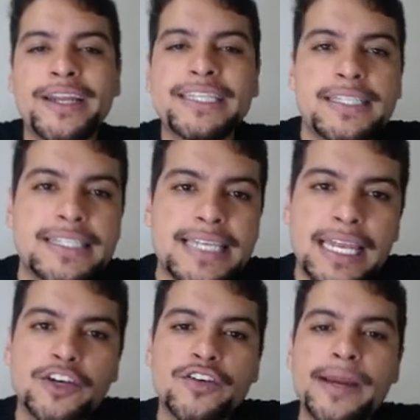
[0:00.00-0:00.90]
in the
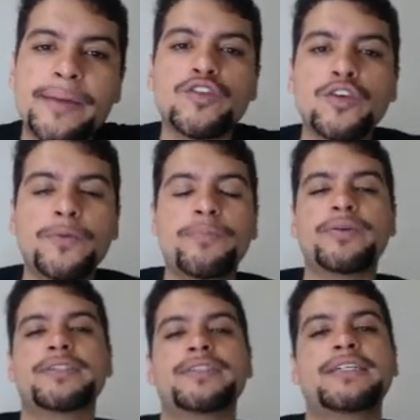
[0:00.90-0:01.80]
Telegram
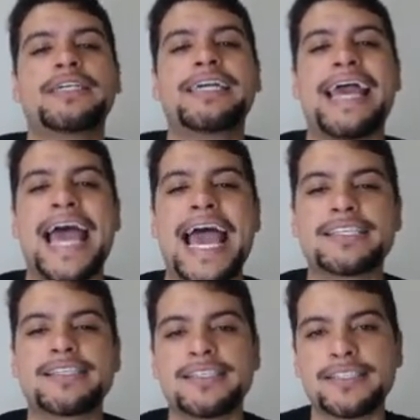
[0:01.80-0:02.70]
group,
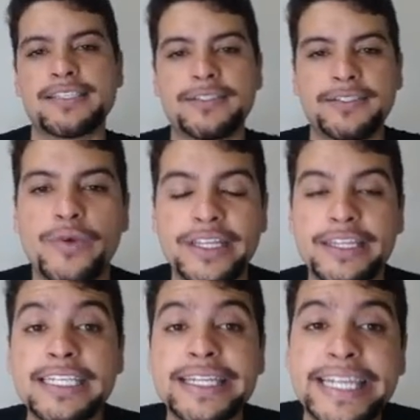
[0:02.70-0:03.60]
access
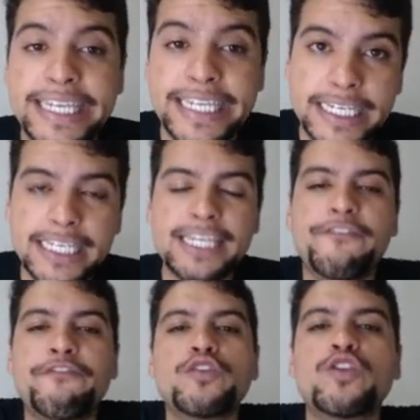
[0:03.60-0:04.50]
with the link.
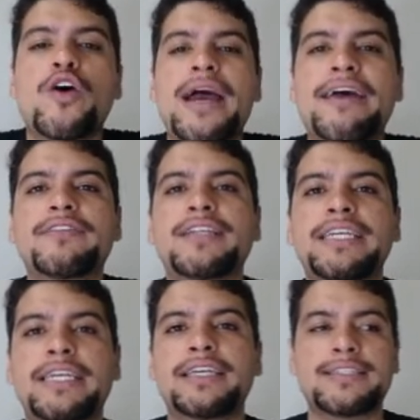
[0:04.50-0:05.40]
If you don't have the
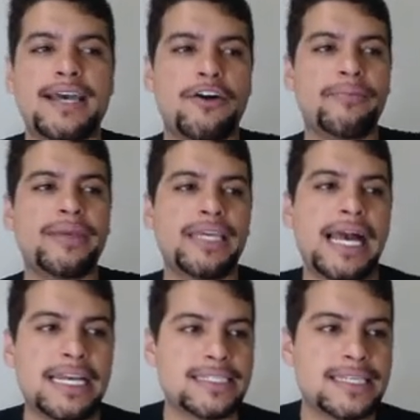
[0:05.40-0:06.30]
link, tell
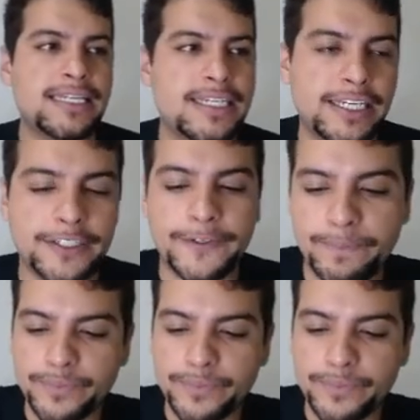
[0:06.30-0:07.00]
me I send here,